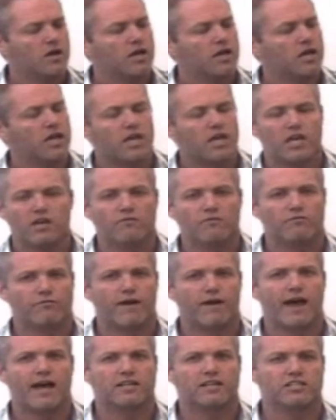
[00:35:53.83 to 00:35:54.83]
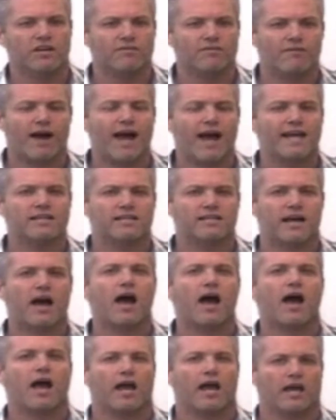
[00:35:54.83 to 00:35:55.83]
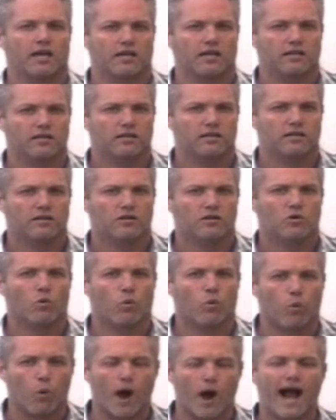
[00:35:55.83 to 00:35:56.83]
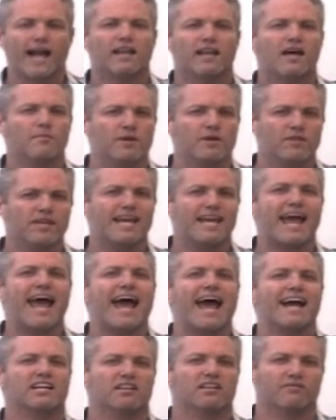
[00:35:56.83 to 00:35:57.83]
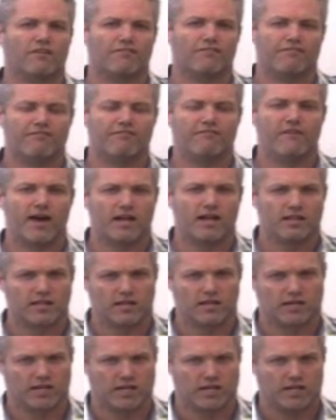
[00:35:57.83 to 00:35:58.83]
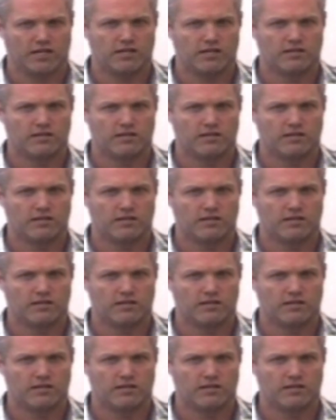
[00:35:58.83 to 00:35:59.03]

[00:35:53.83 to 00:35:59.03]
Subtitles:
In fact, if I die while I'm in the act of a felony,